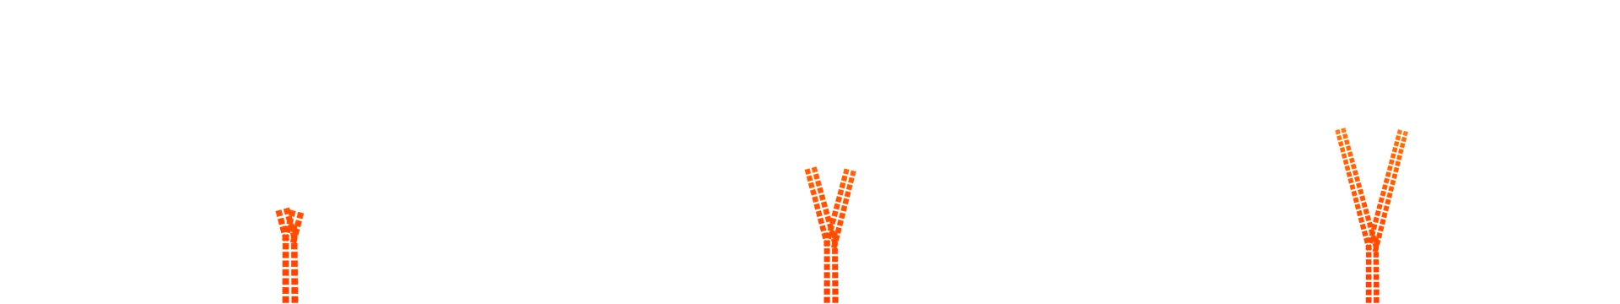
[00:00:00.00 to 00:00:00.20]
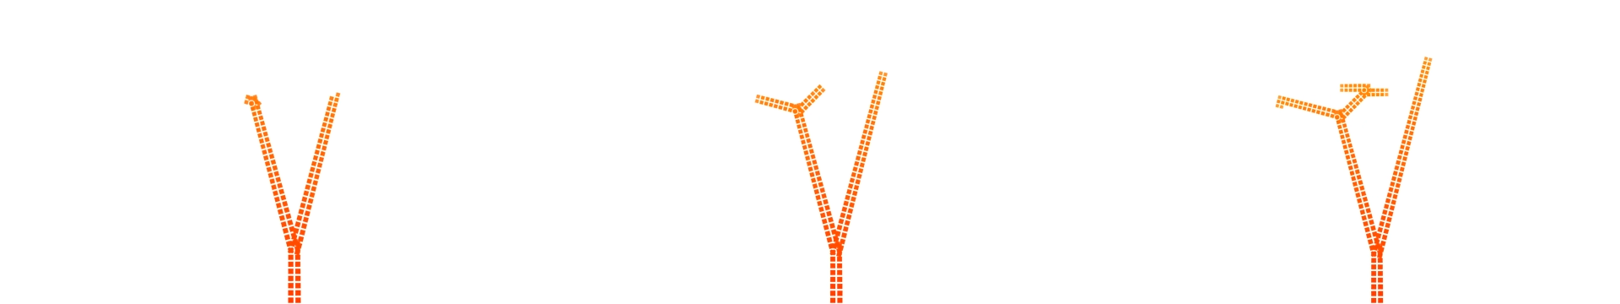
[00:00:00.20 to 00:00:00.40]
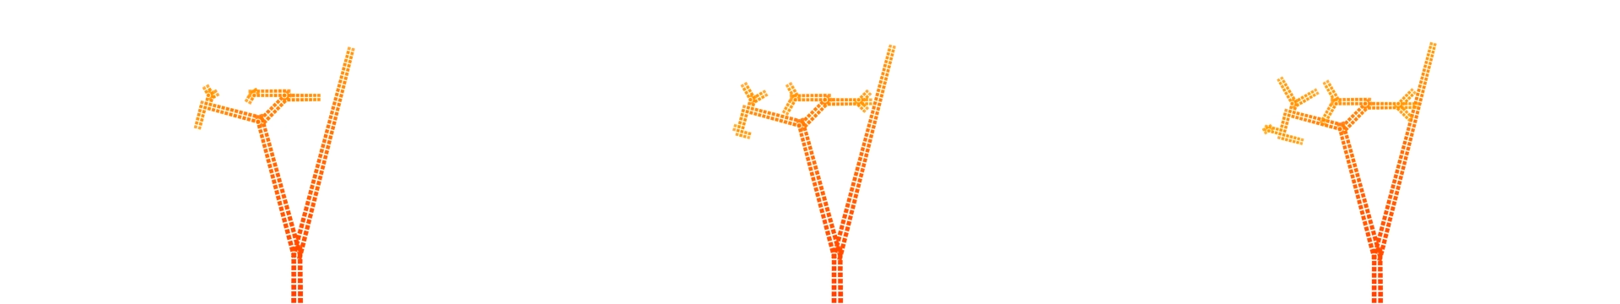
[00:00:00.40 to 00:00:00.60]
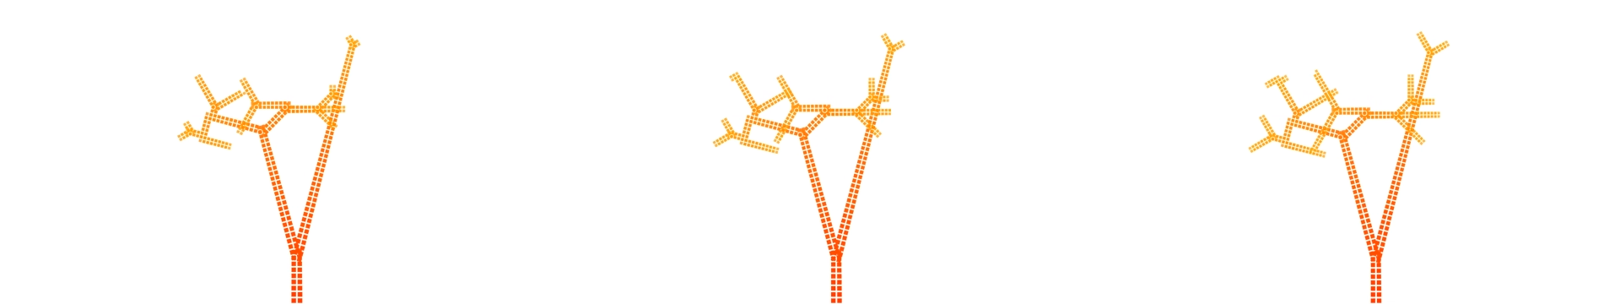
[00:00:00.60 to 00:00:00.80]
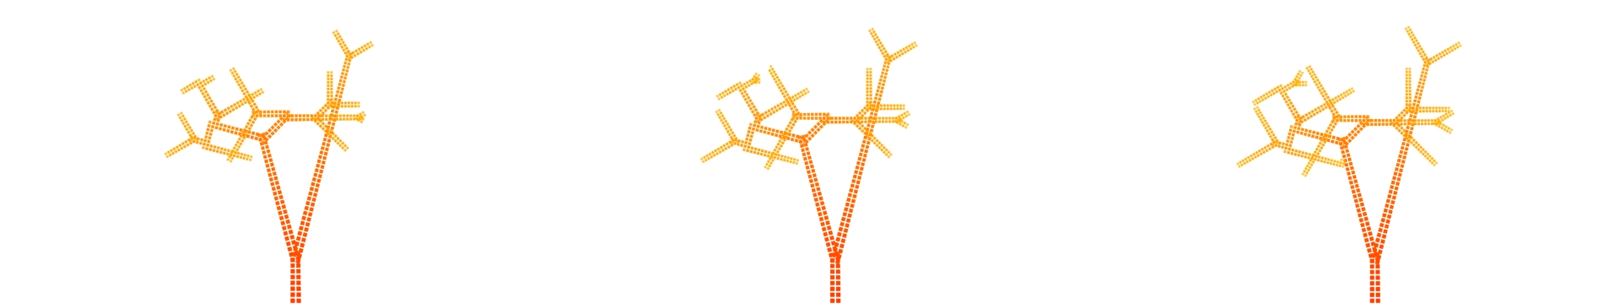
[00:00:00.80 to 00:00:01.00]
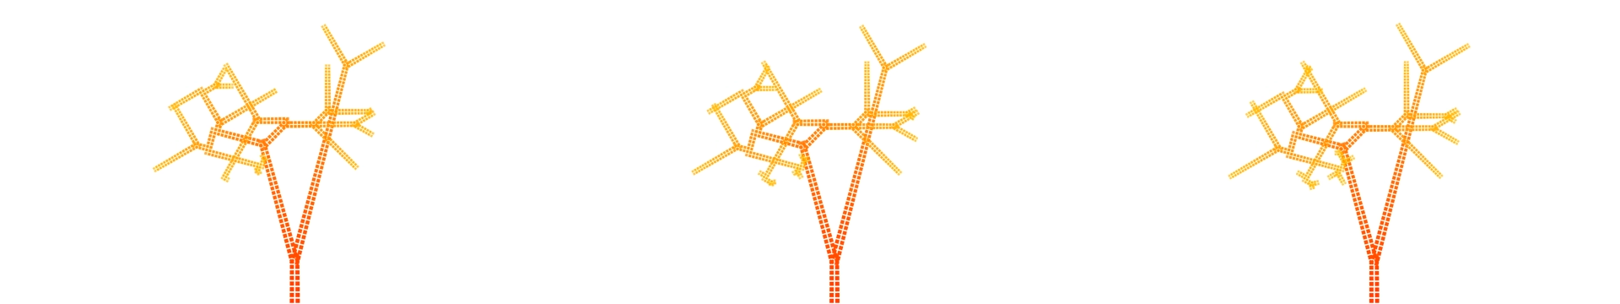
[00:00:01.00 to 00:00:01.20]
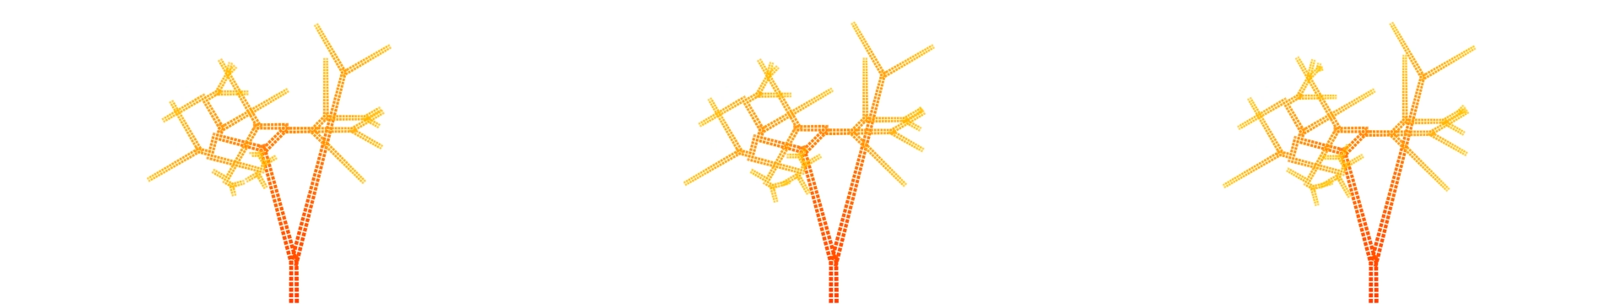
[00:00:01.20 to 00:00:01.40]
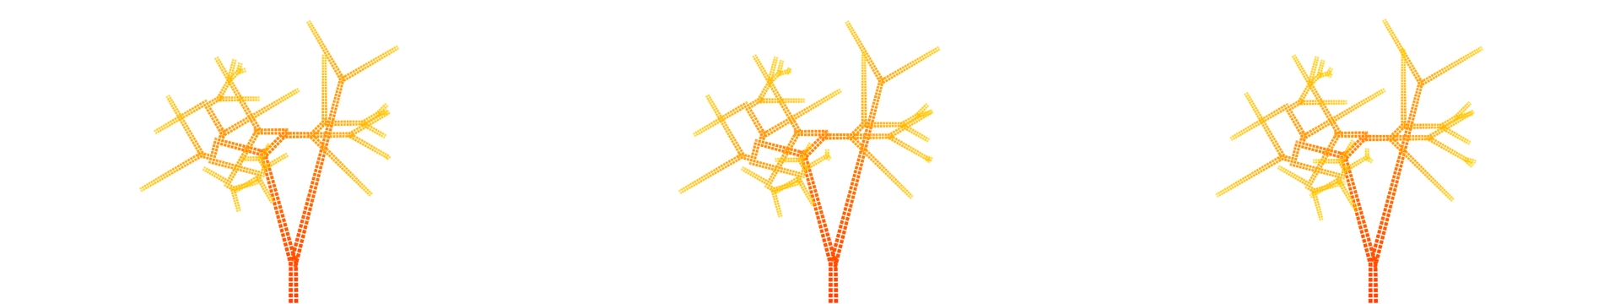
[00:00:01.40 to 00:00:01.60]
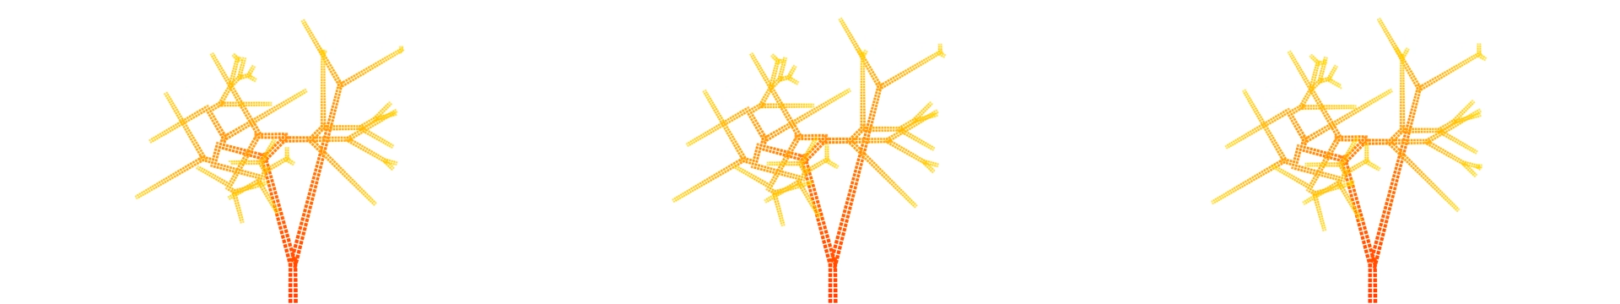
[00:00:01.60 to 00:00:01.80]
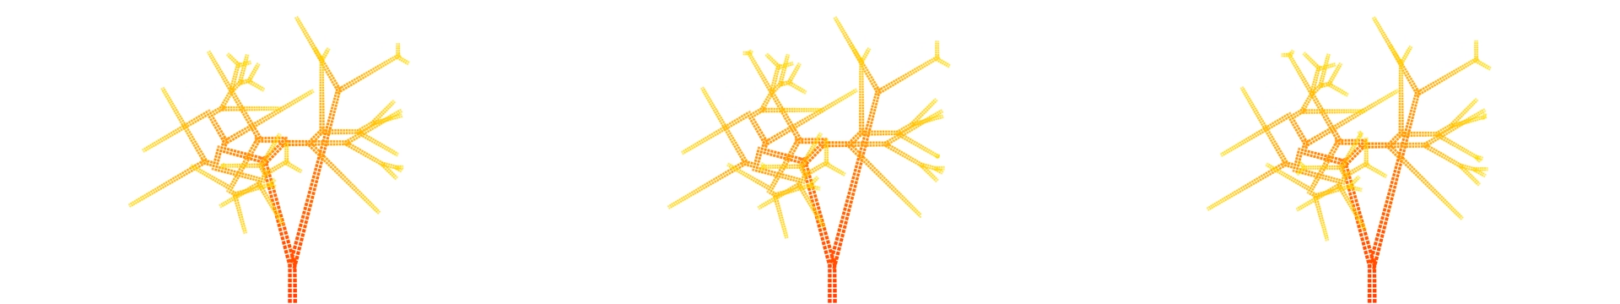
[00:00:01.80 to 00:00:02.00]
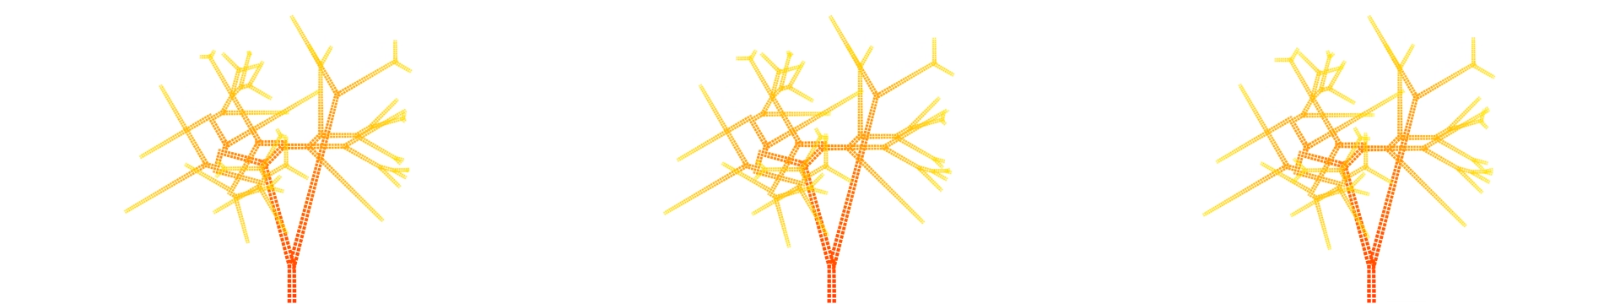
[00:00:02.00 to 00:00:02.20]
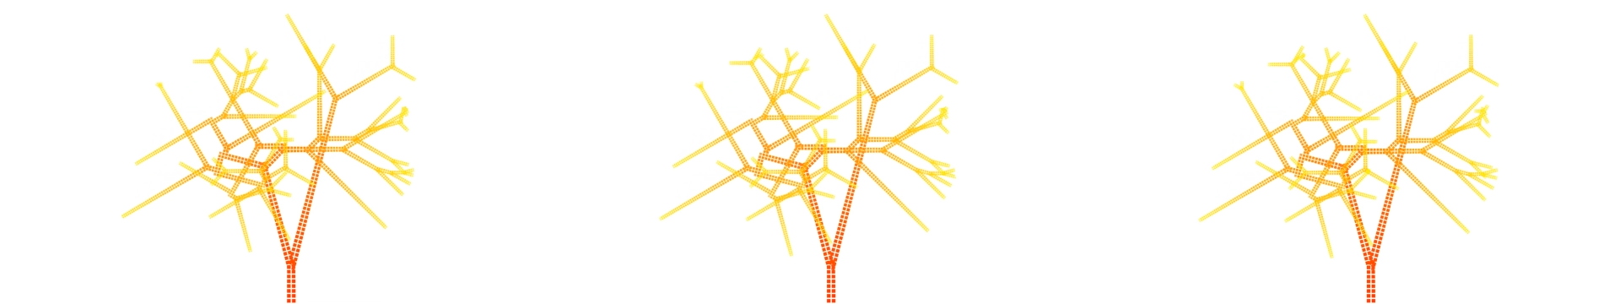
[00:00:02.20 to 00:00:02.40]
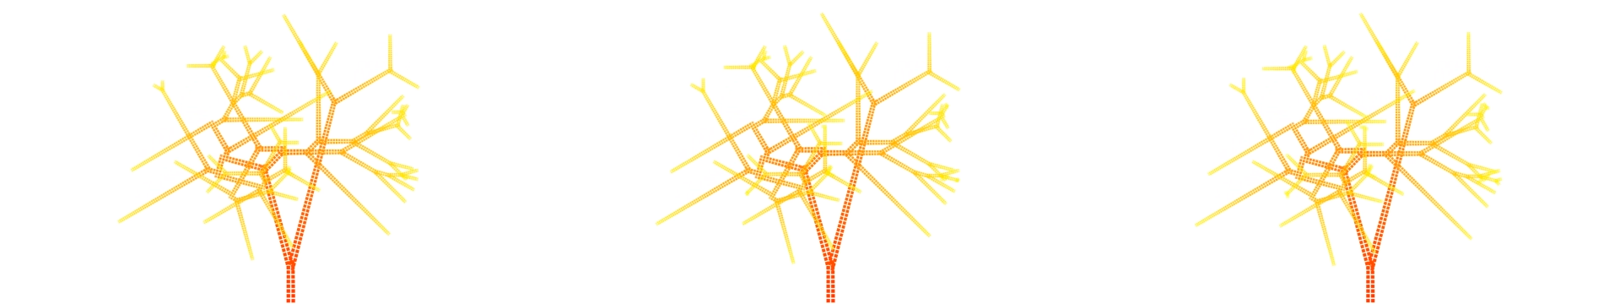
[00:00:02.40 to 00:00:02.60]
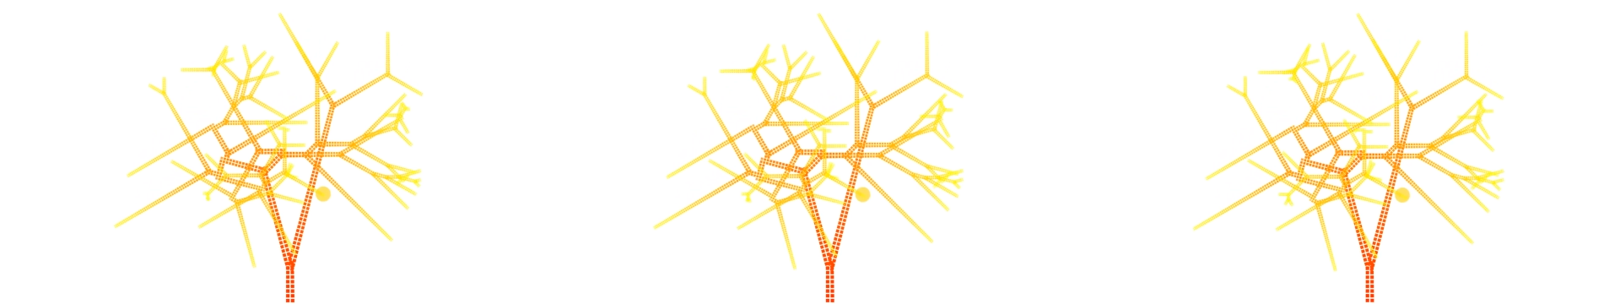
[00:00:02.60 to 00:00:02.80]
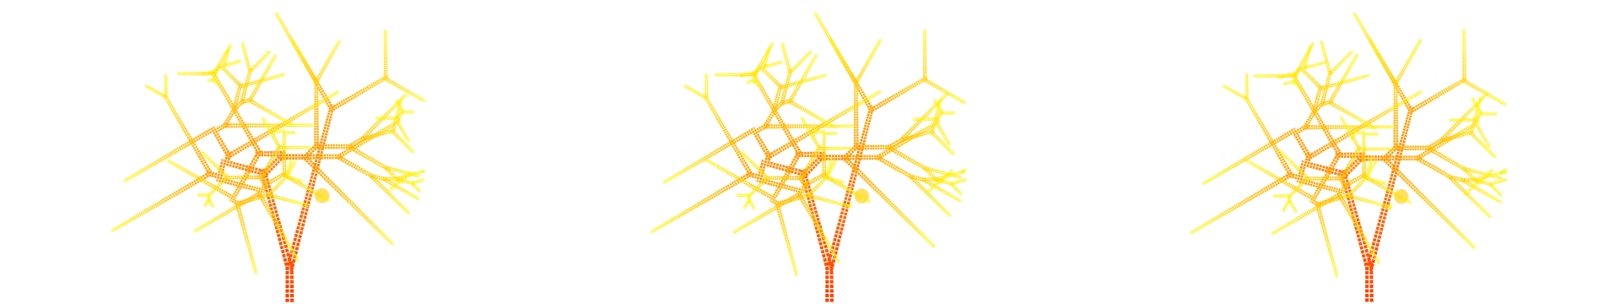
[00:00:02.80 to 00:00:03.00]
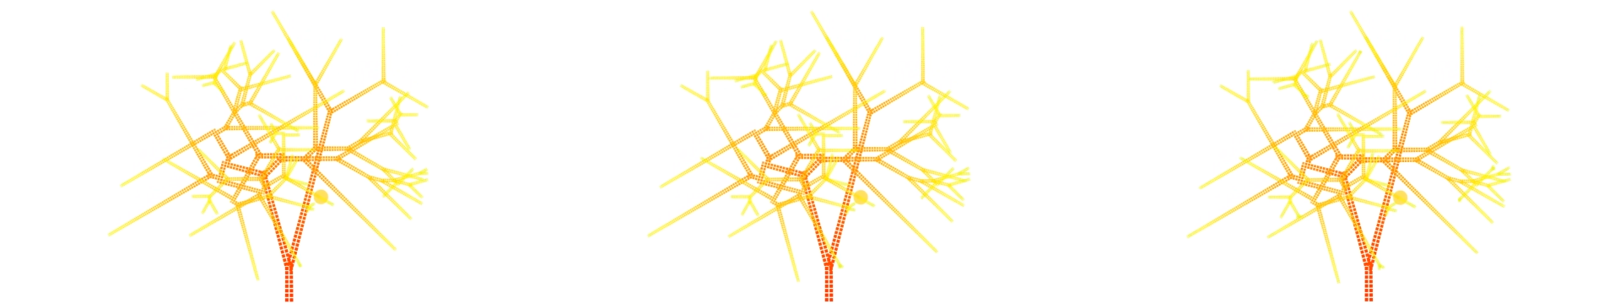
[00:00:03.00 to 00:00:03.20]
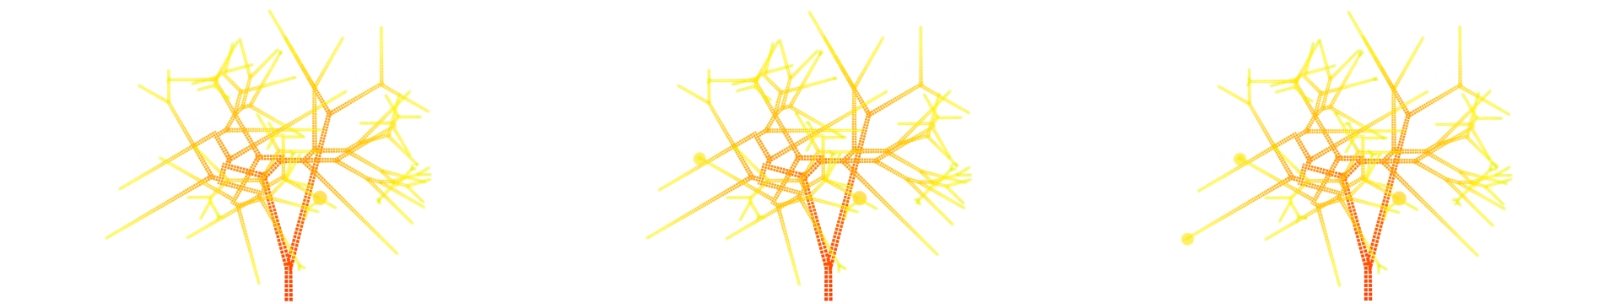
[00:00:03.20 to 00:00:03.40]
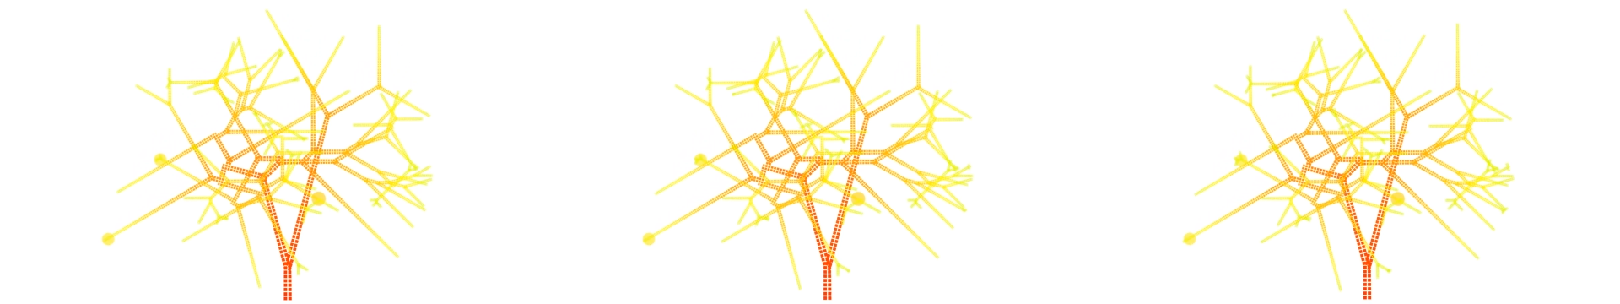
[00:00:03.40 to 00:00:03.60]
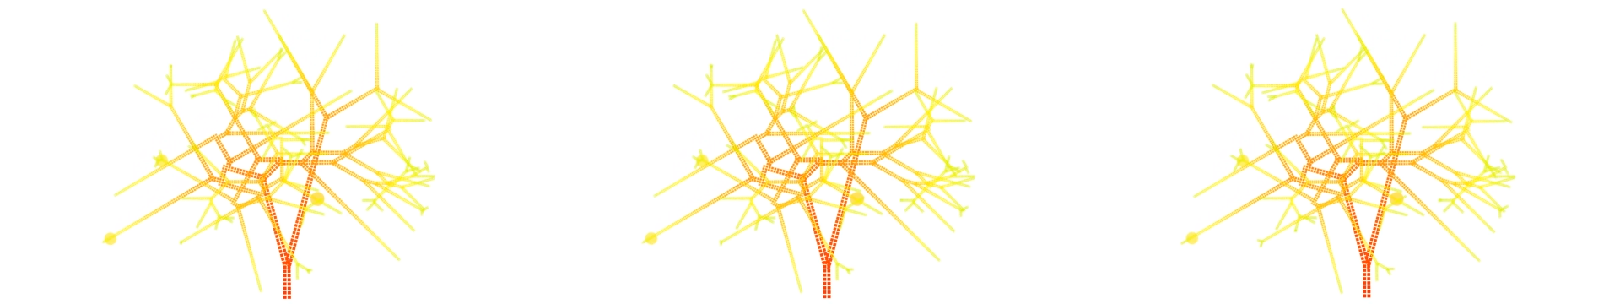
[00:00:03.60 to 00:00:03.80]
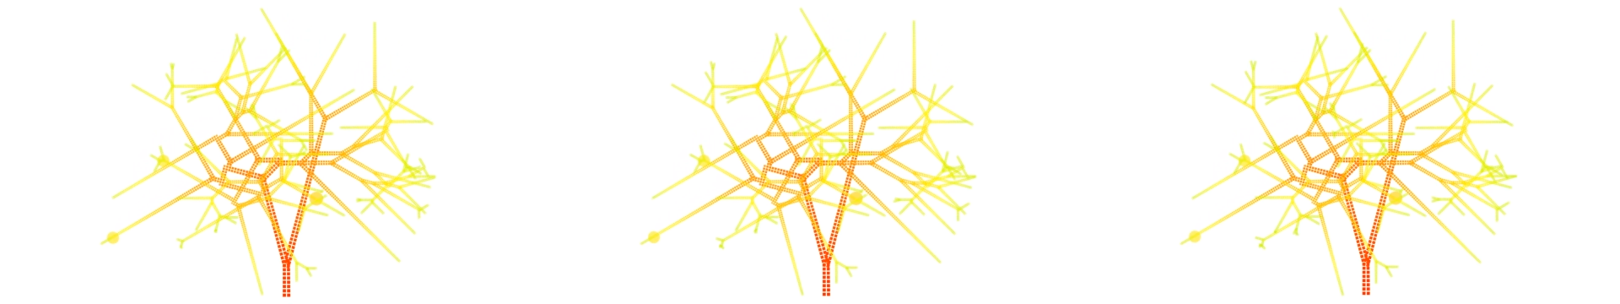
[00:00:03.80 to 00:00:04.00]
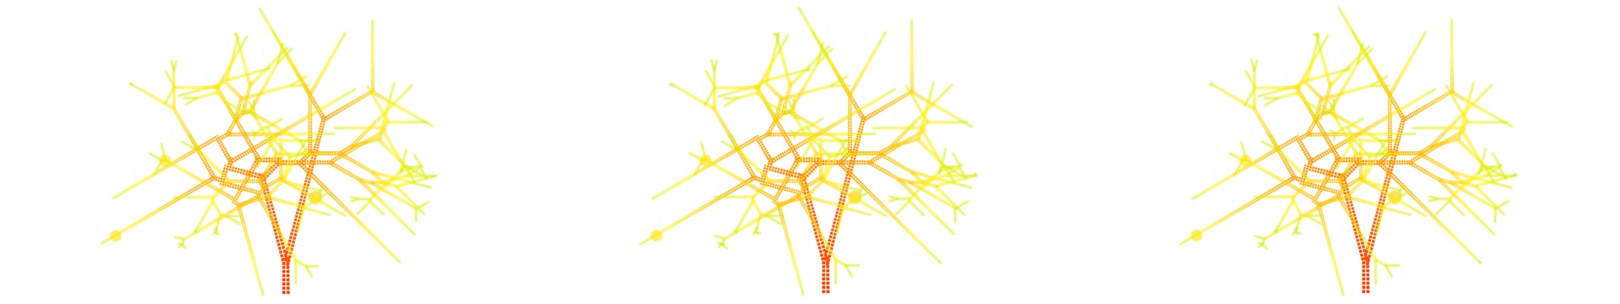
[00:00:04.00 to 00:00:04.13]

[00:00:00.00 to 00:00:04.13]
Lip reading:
(no speaker visible)